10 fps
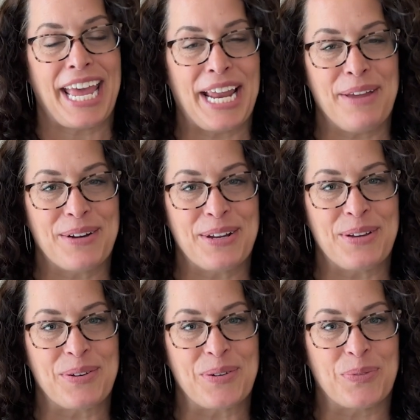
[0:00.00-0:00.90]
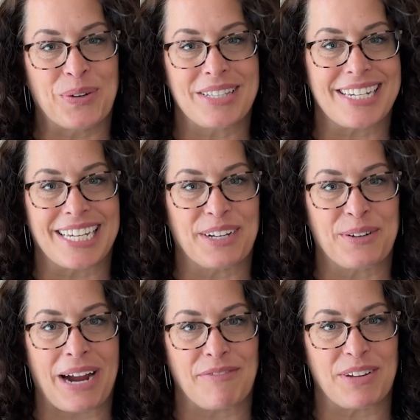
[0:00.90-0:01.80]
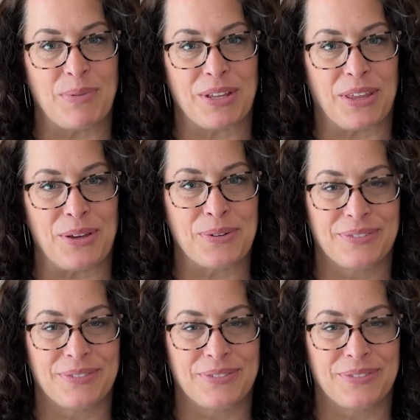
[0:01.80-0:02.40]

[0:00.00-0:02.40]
anyone who wants to get crafty with you.